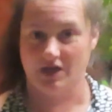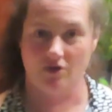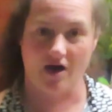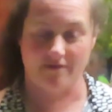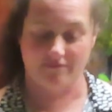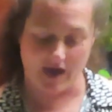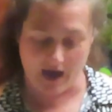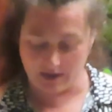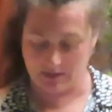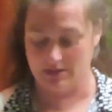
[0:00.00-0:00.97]
that you have
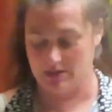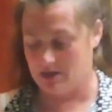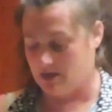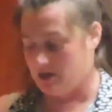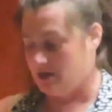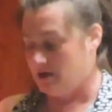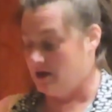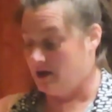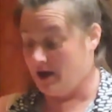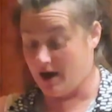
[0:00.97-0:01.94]
that.
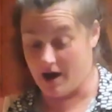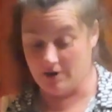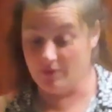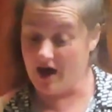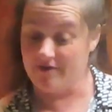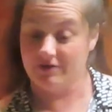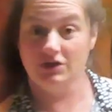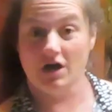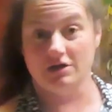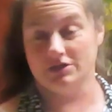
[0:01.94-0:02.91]
And we have our
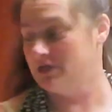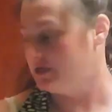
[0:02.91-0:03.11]
jars.